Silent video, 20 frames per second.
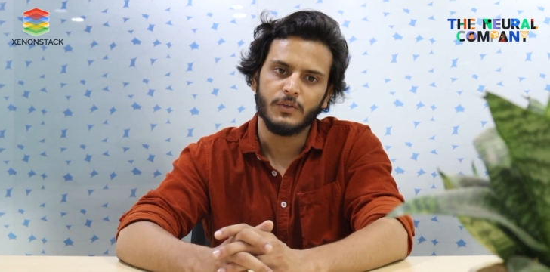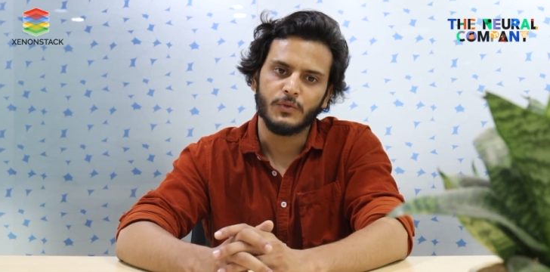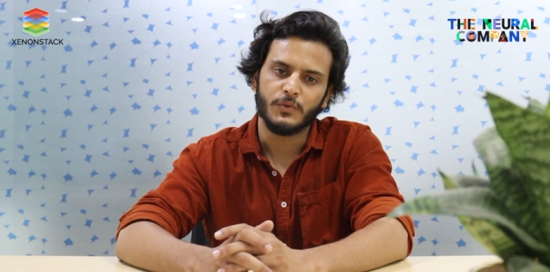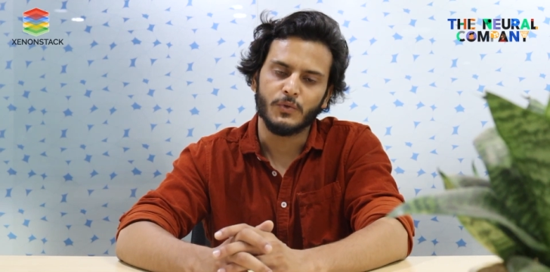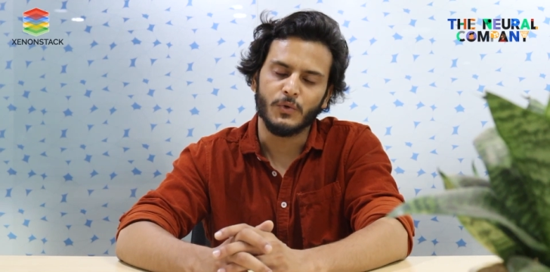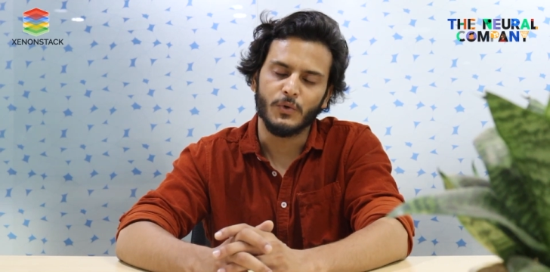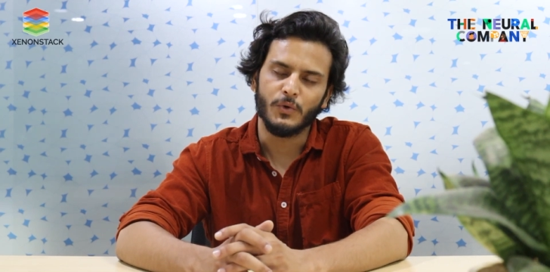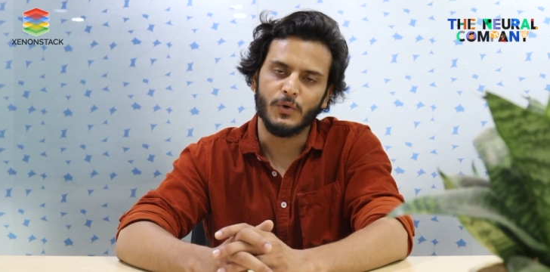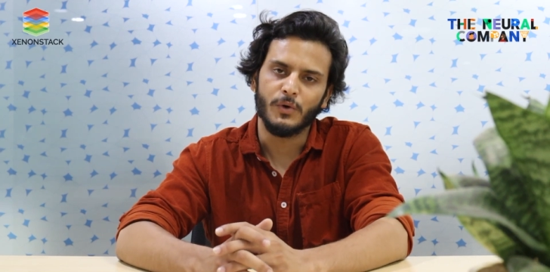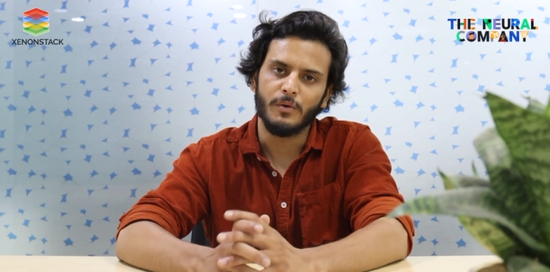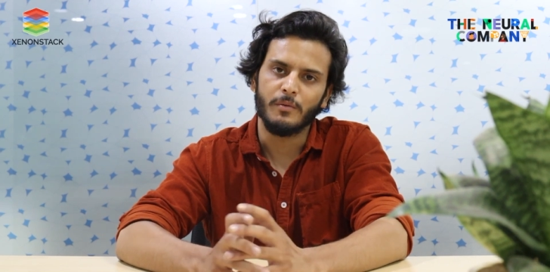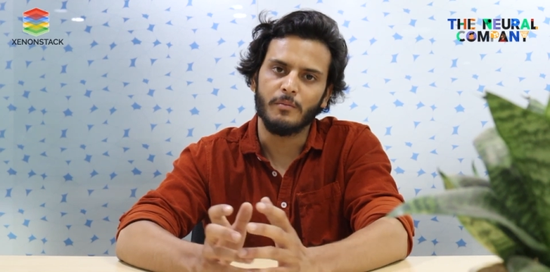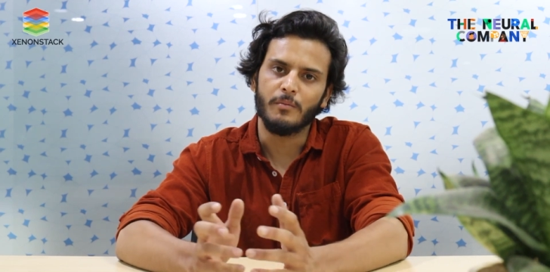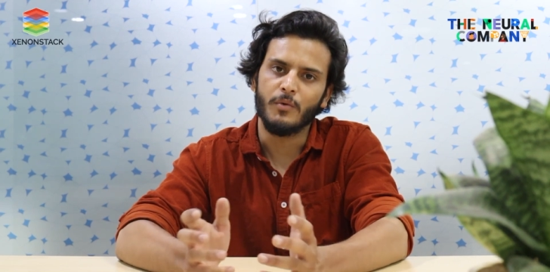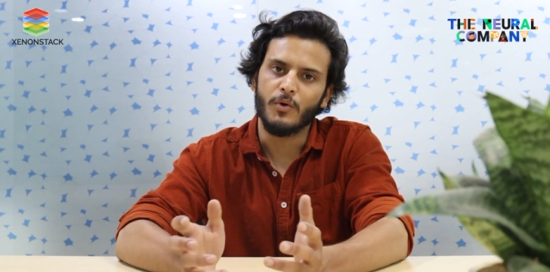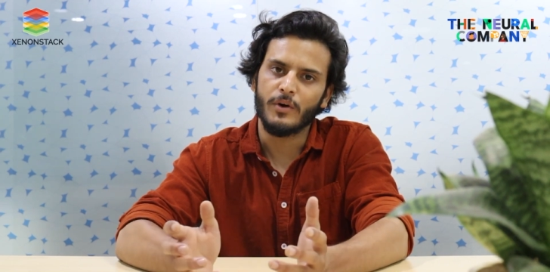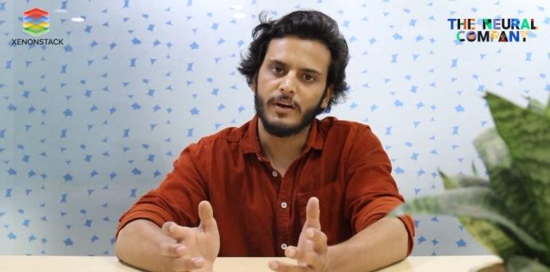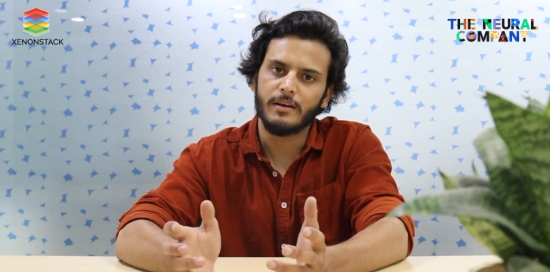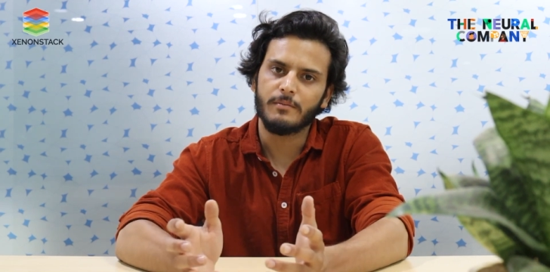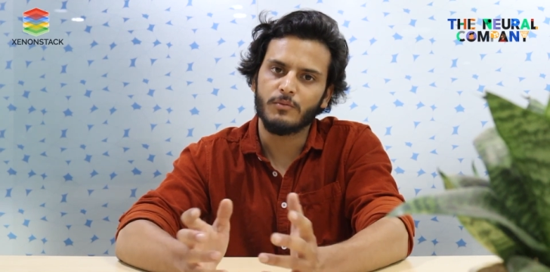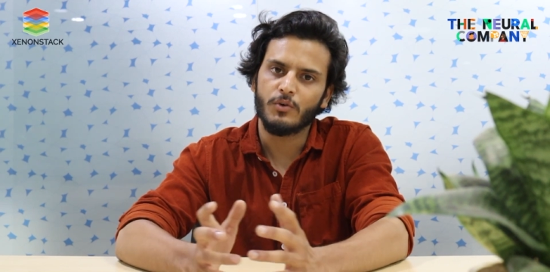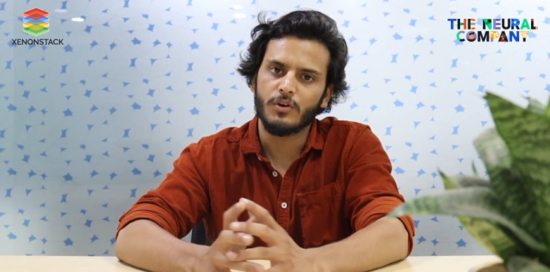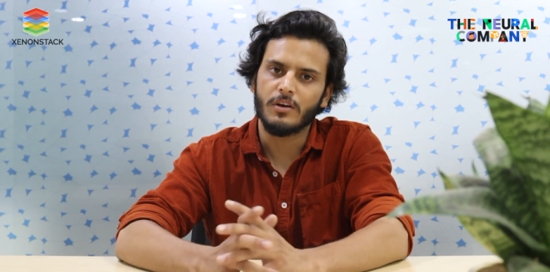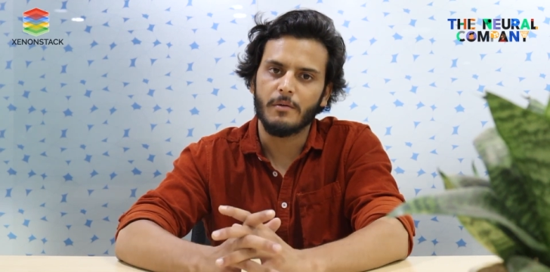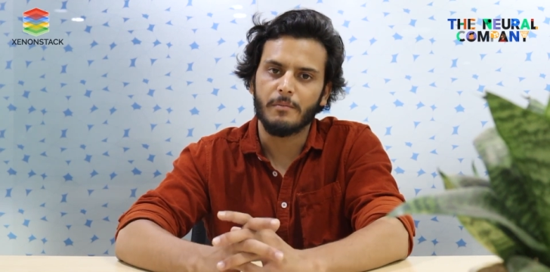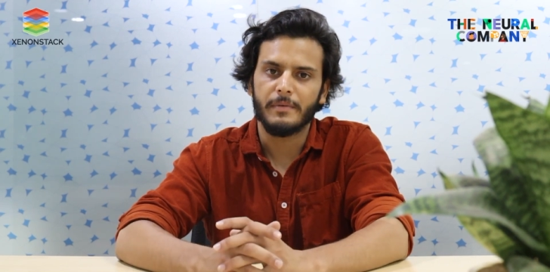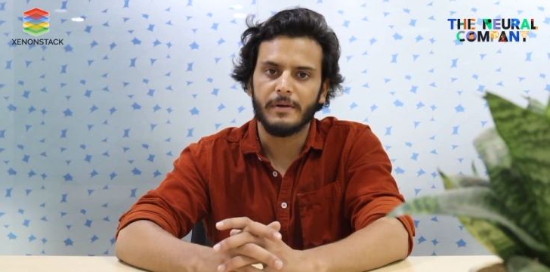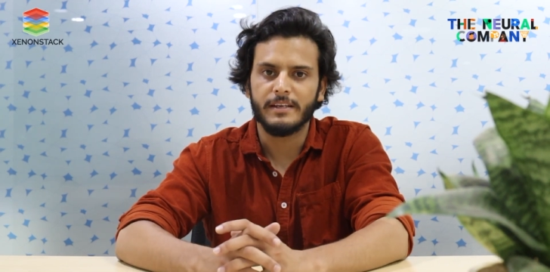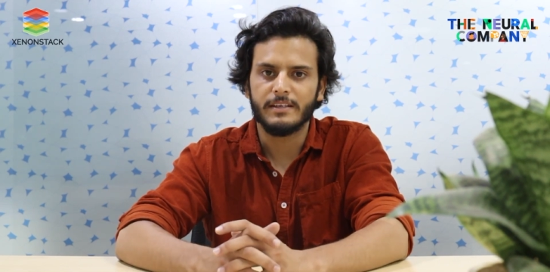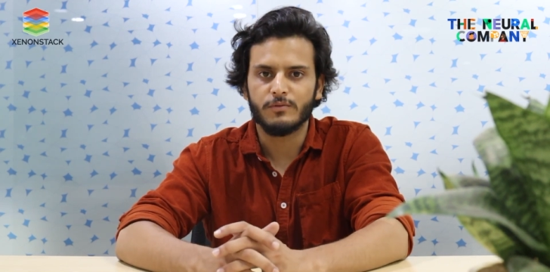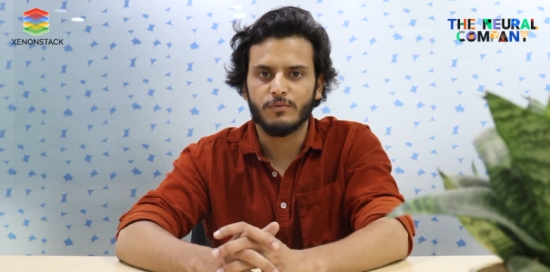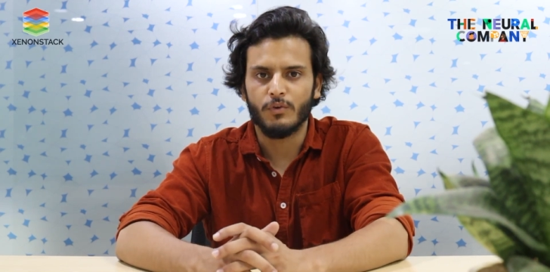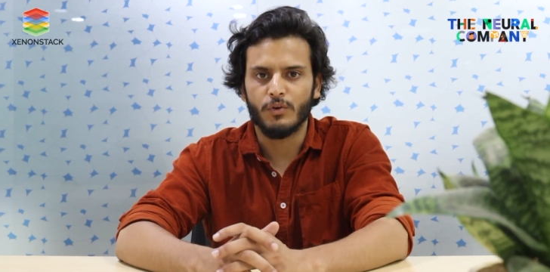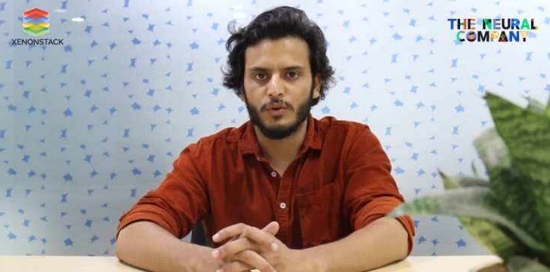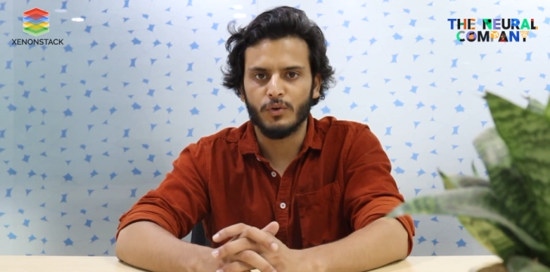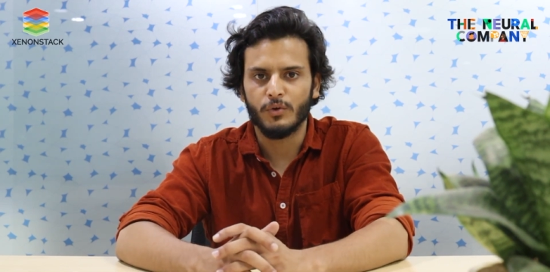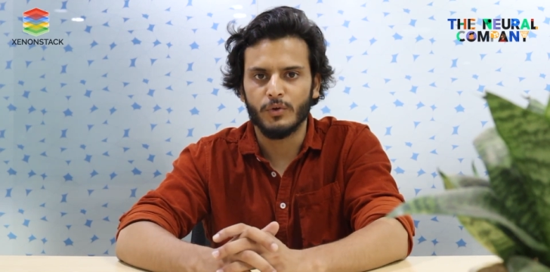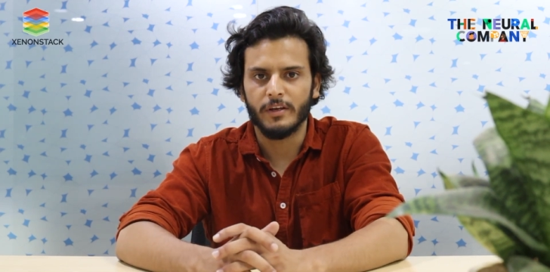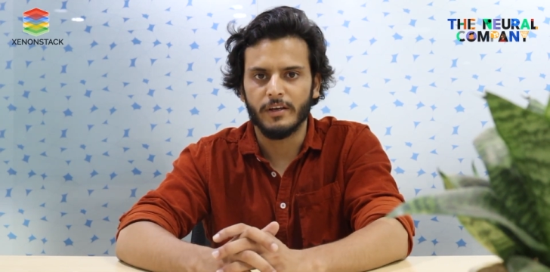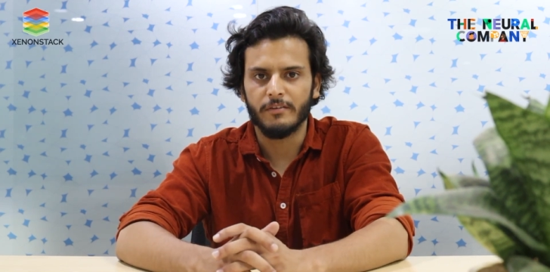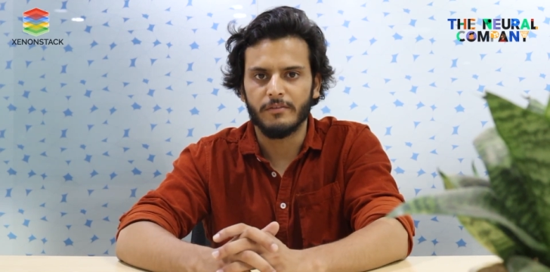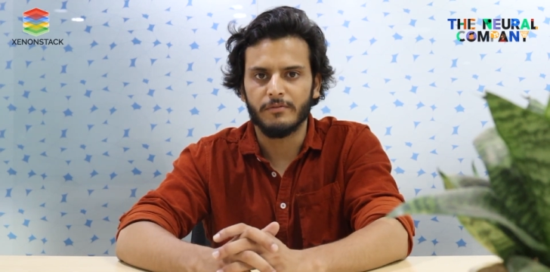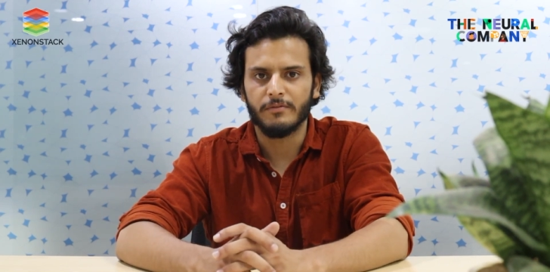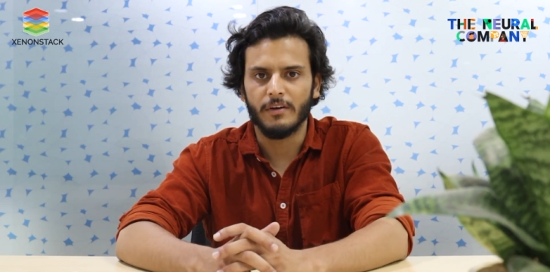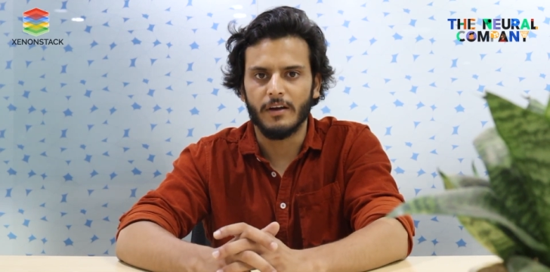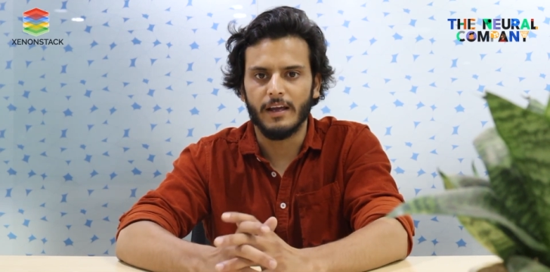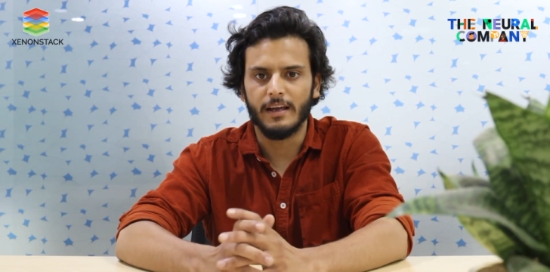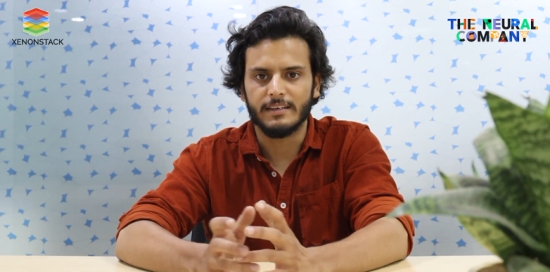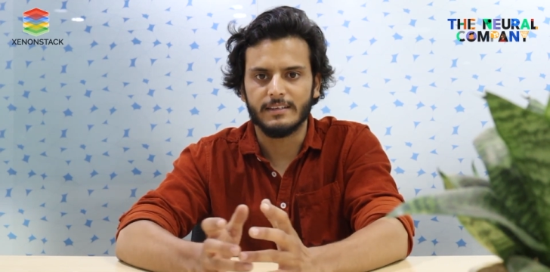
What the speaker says: So more and more companies want to give